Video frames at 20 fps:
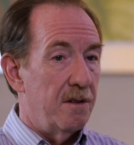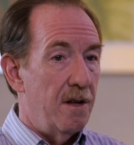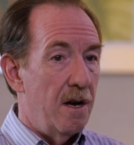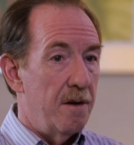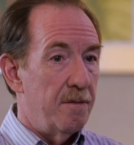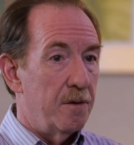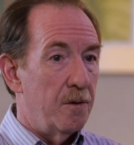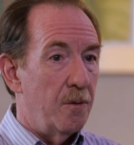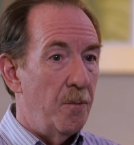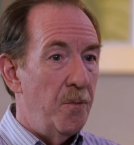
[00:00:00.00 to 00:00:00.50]

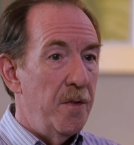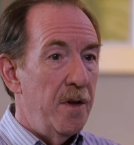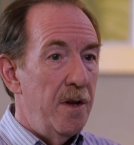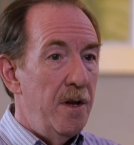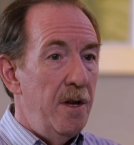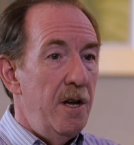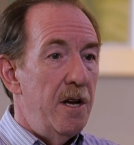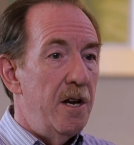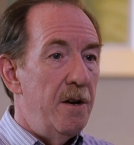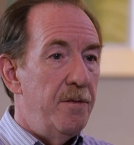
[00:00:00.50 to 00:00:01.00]
level.
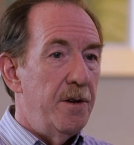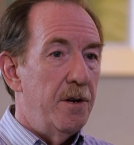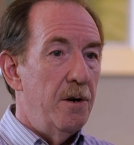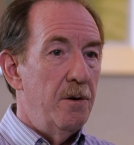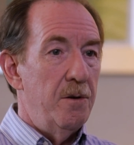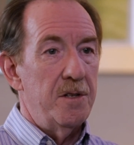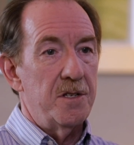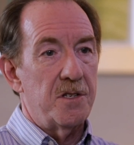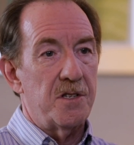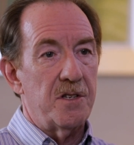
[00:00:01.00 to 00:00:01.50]
And if you
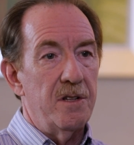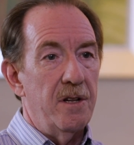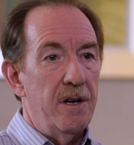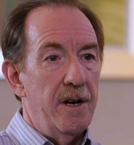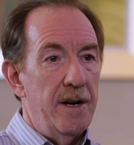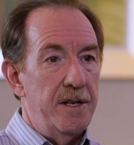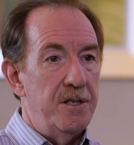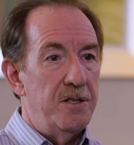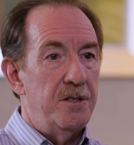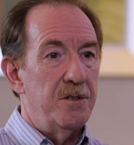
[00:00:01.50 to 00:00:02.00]
go to the
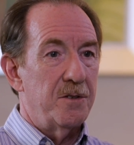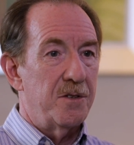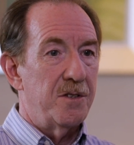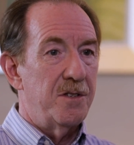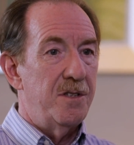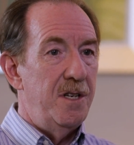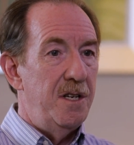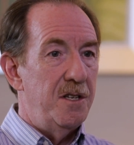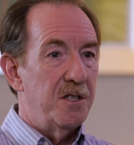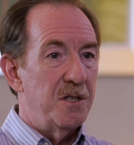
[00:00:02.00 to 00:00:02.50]
slides, you'll
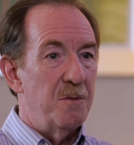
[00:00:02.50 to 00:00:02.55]
see